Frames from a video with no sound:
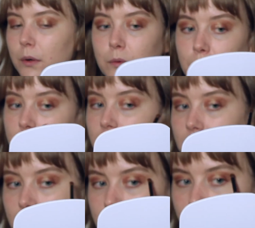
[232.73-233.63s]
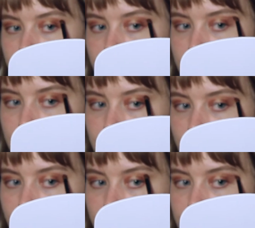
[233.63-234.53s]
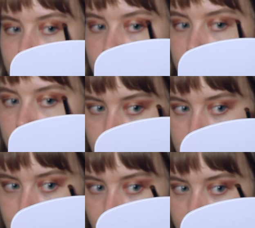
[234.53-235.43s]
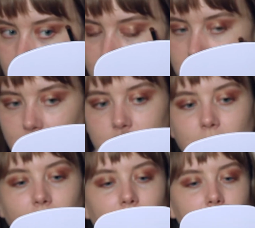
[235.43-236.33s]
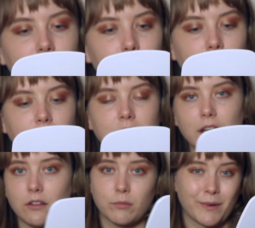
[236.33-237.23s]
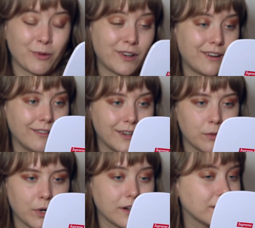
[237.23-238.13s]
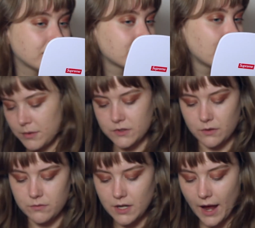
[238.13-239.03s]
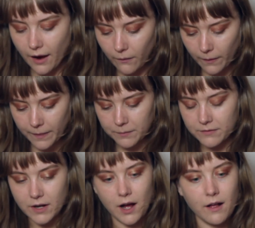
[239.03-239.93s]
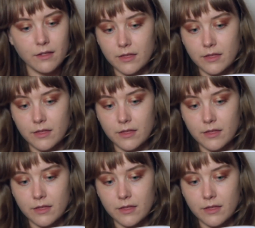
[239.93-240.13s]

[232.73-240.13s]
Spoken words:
really lightly applied. Just kind of the center of the eye for more of a day look when I'm going to holiday parties. But so now that we've got